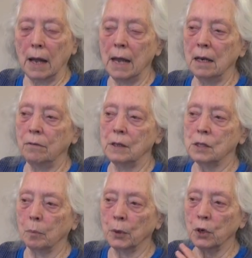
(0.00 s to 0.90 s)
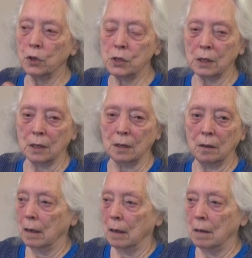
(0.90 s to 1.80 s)
And if it's a person
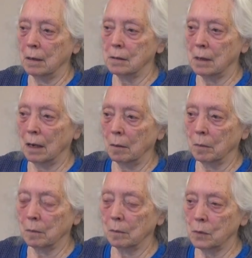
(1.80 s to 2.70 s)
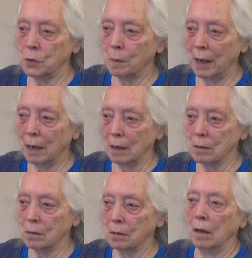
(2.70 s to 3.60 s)
in the same
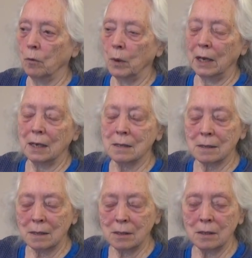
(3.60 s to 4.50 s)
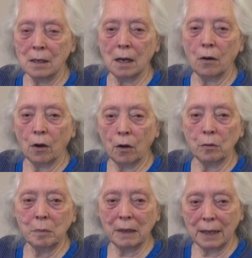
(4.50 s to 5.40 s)
space, that we exist in our
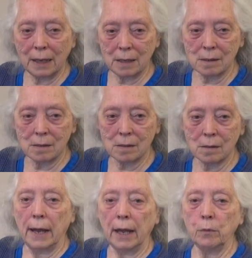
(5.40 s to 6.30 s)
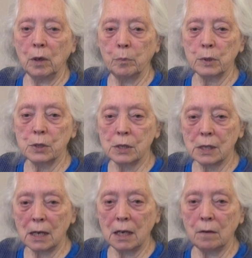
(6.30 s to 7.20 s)
own place and we
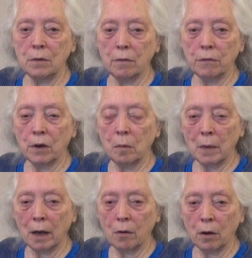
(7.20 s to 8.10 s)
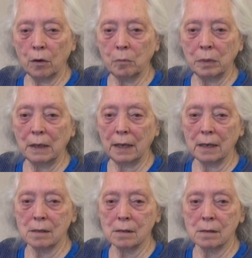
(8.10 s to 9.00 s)
perceive from our own
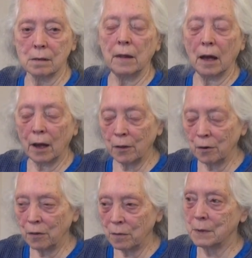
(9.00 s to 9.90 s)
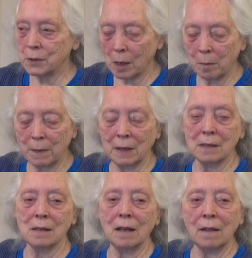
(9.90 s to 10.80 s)
place other
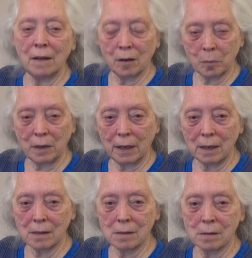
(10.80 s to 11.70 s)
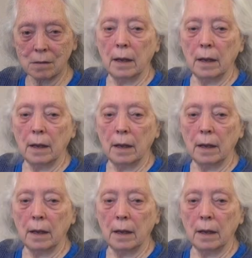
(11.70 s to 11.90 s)
somethings in their place.